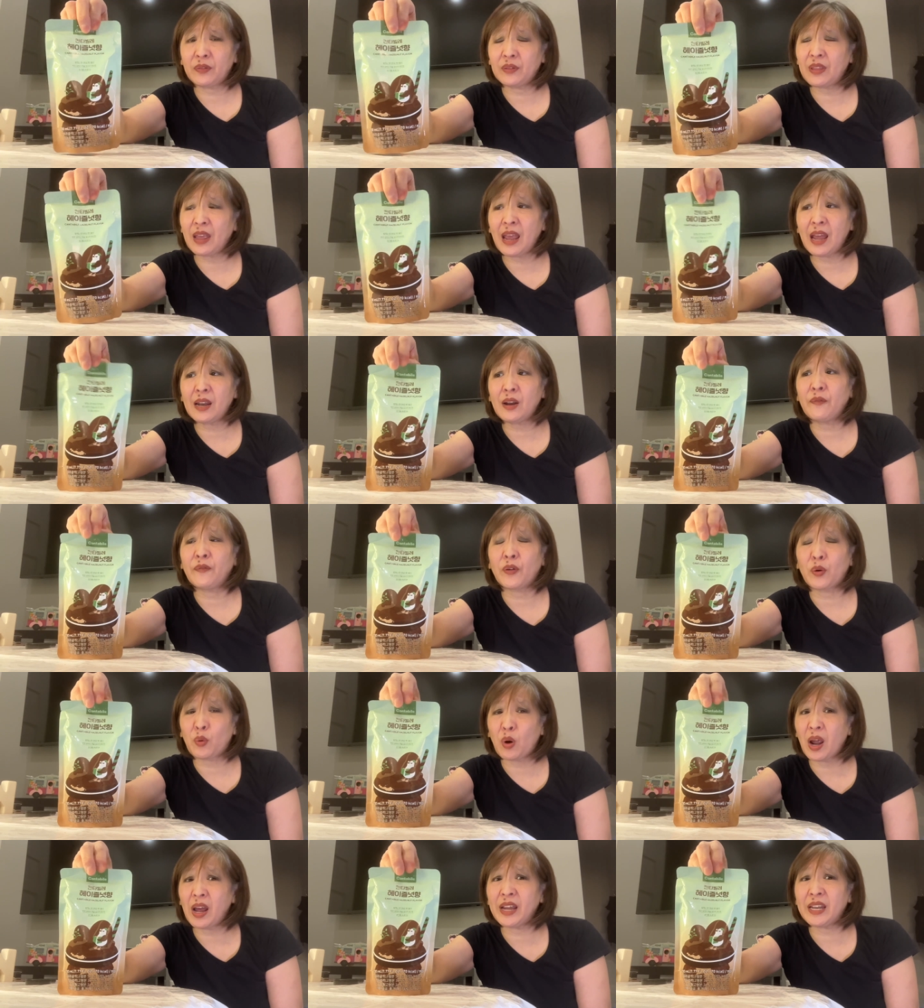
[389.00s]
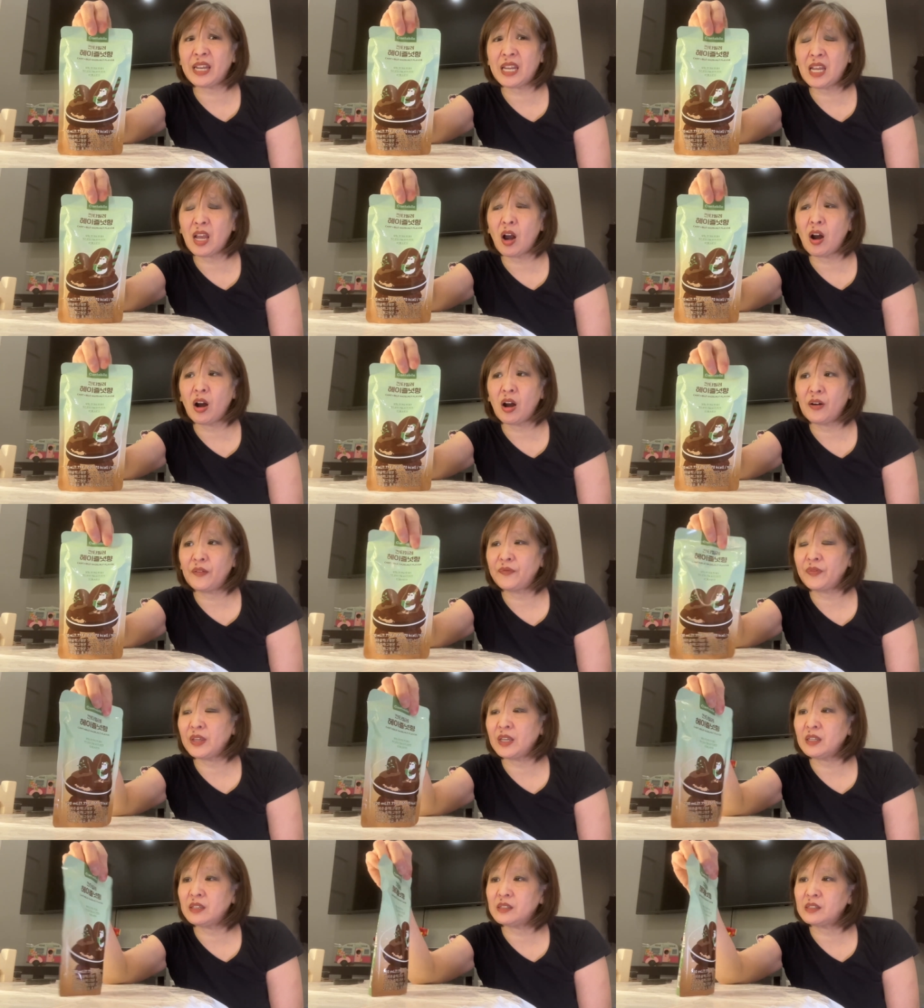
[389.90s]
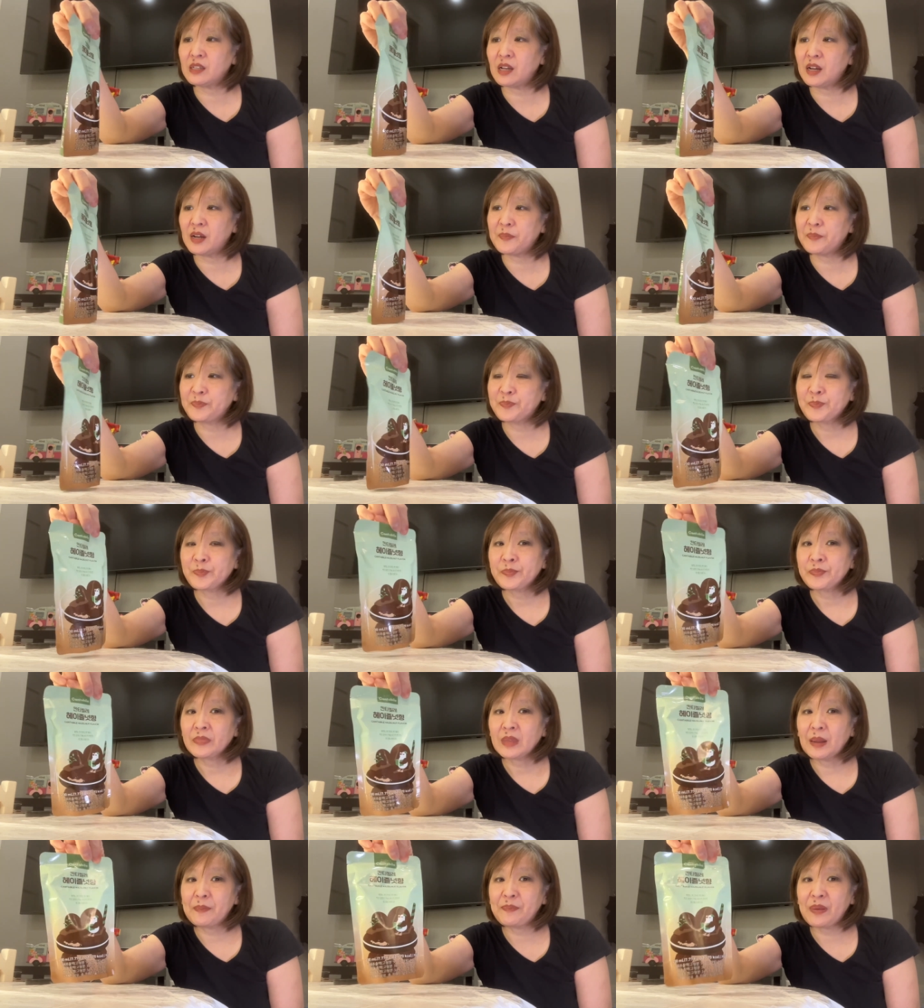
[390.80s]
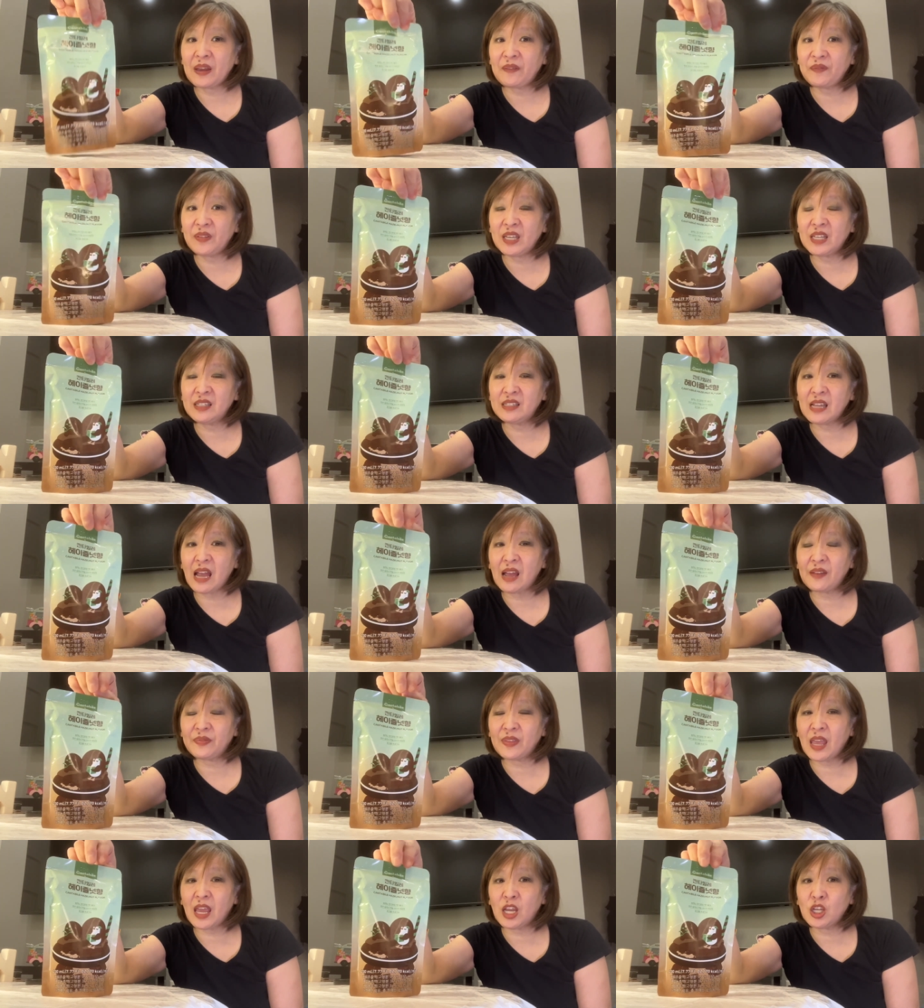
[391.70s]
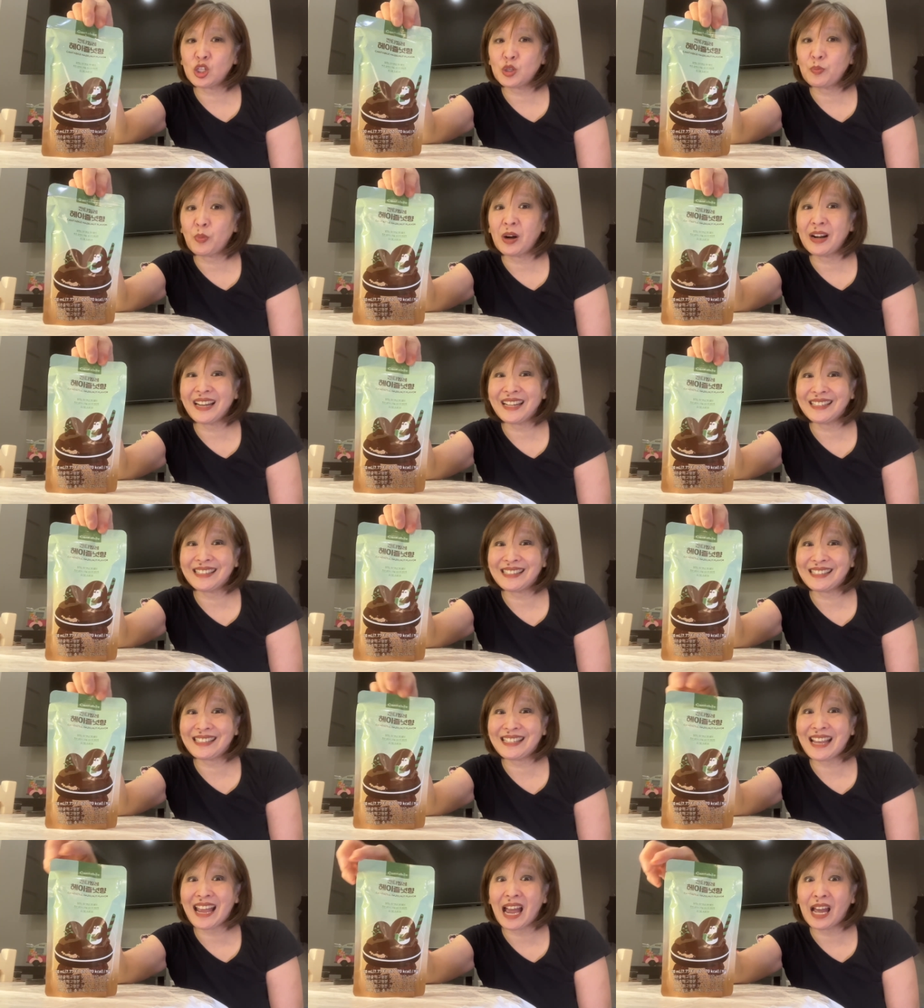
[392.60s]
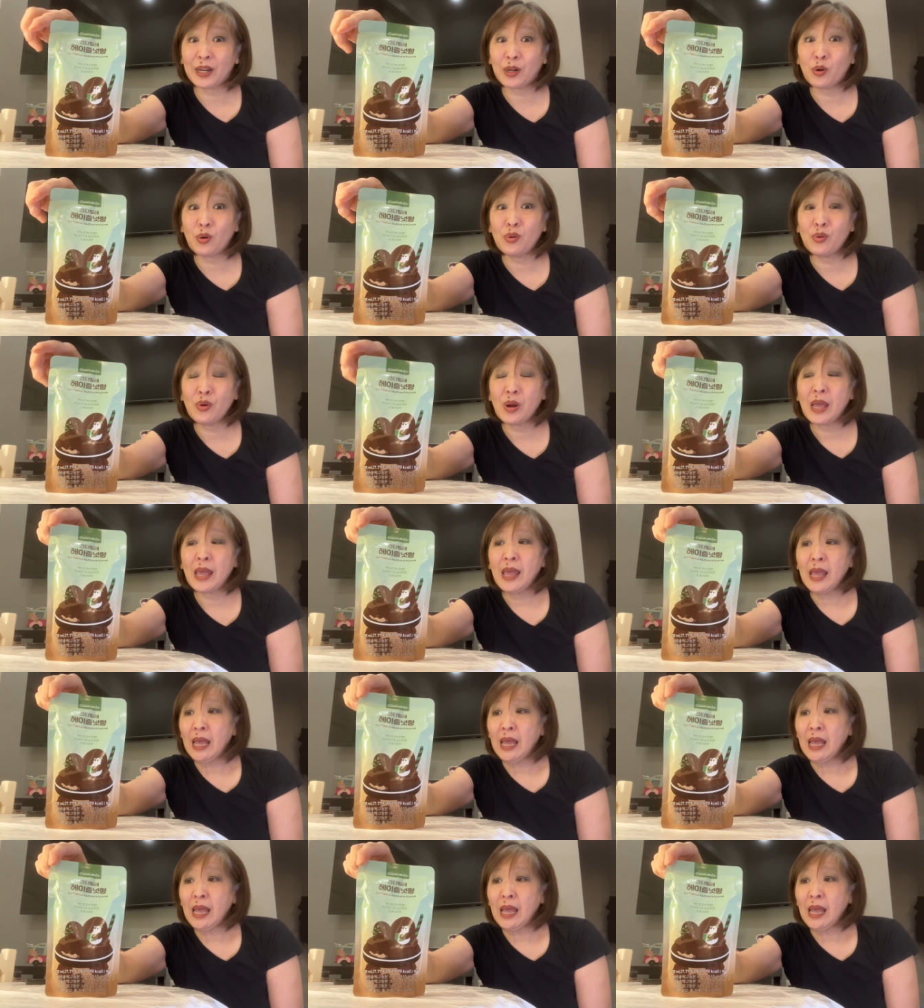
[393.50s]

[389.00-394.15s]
they had a variety of these um, bevies at the H Mart in Seattle.